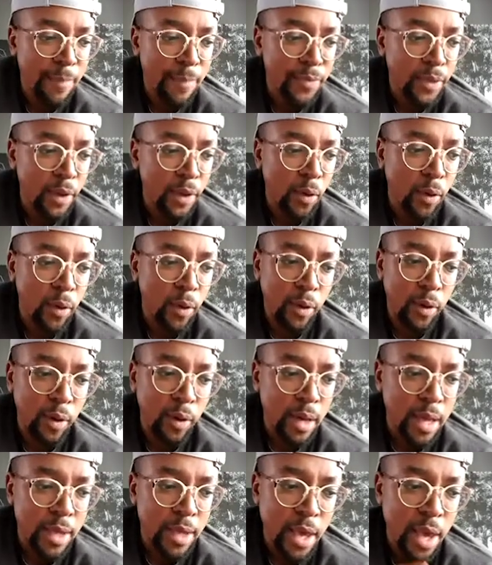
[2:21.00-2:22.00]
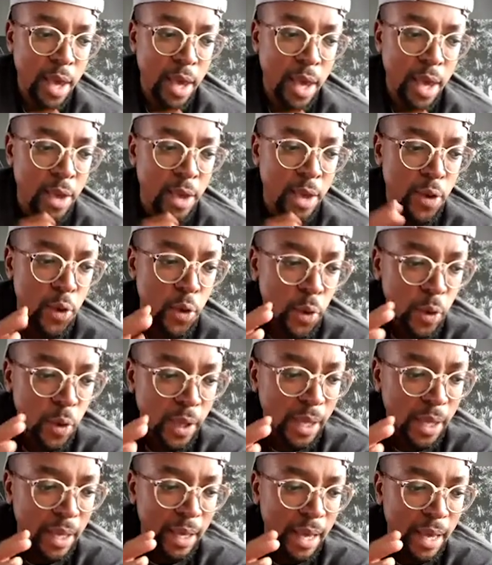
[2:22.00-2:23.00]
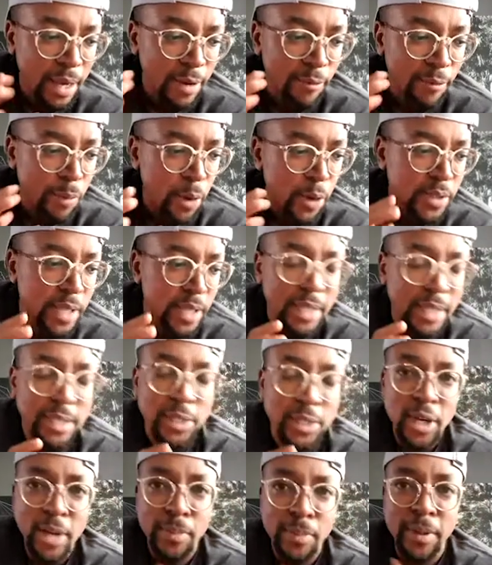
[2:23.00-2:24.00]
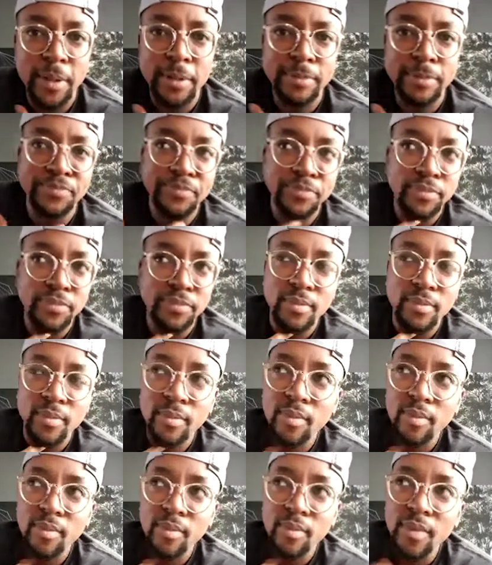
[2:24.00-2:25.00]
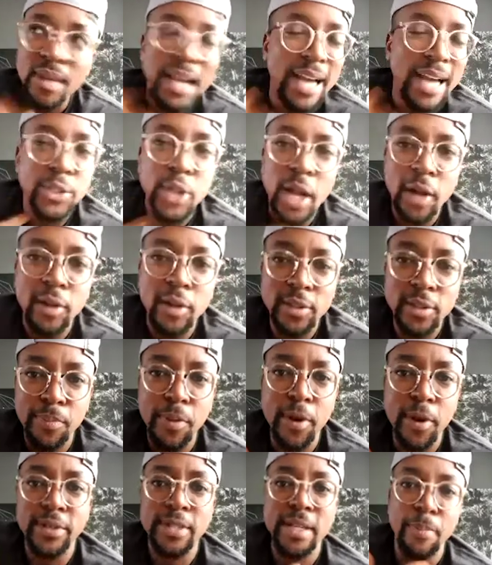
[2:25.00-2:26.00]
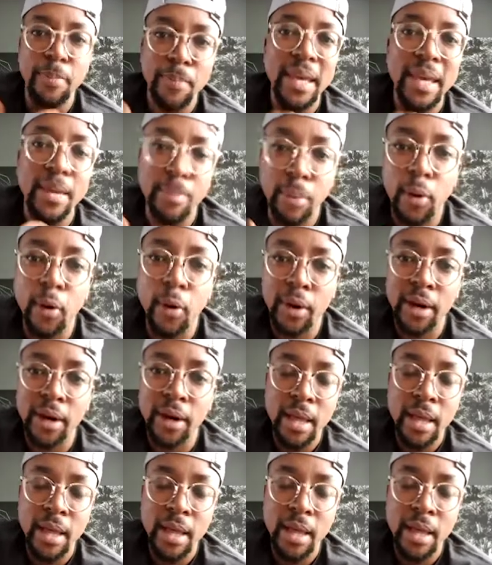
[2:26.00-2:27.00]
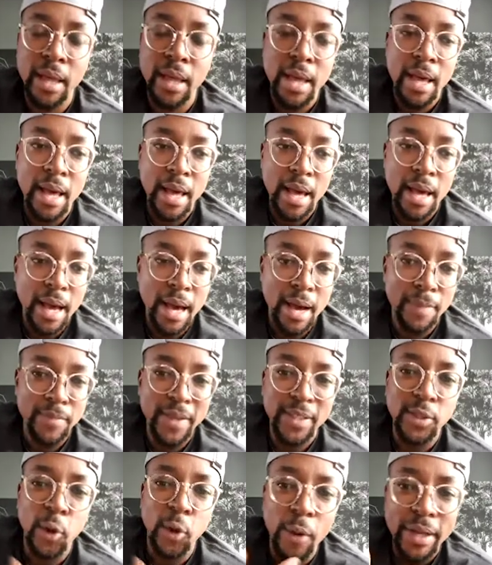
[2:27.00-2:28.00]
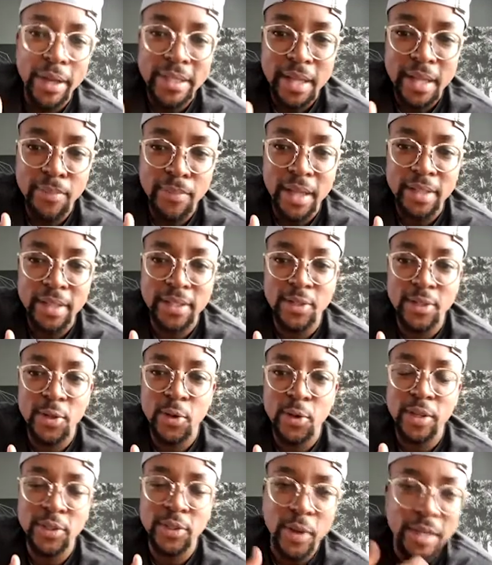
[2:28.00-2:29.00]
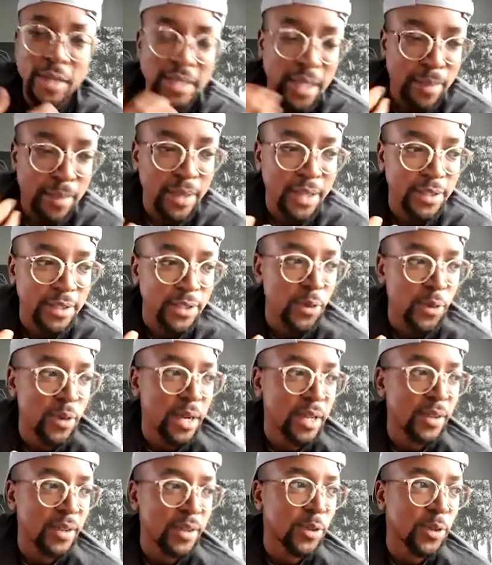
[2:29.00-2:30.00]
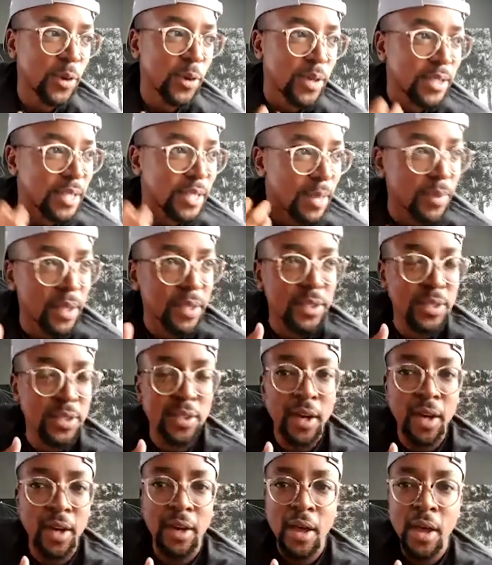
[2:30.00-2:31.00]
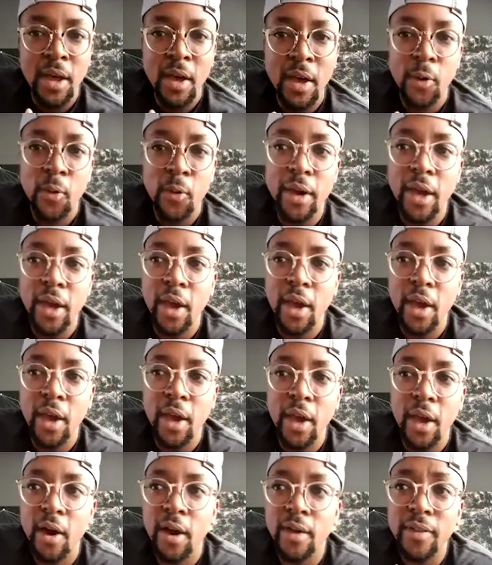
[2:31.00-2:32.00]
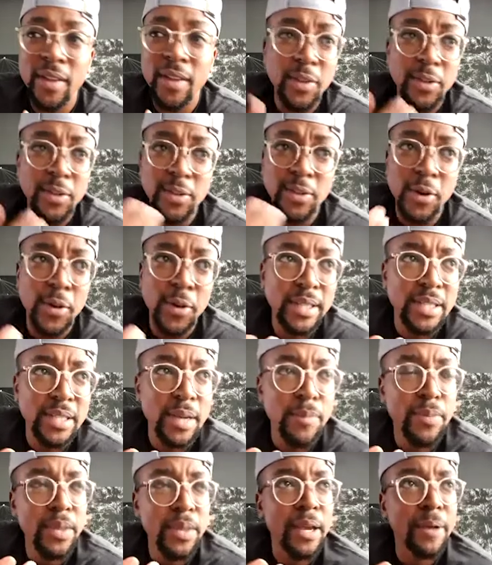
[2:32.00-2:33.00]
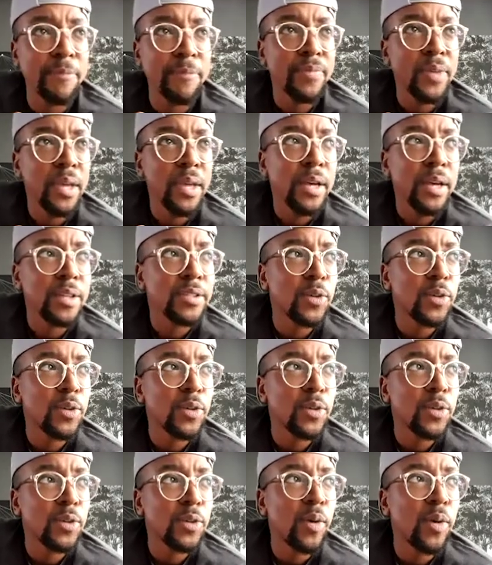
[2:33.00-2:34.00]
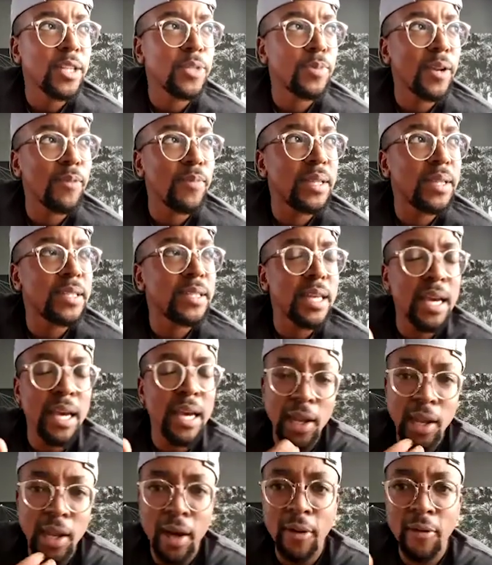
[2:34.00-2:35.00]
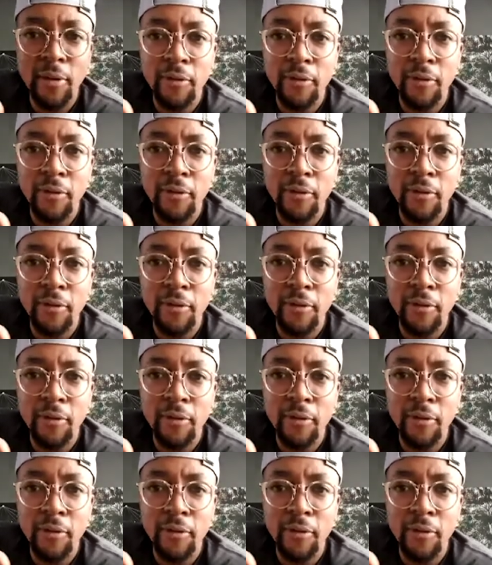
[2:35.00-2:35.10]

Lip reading: or a unique kind of personality trait, but I struggle to personally be bored. There's always something to do. There's always something to read. There's always something to start working on. There's also always something to watch, but I've been seeing a lot of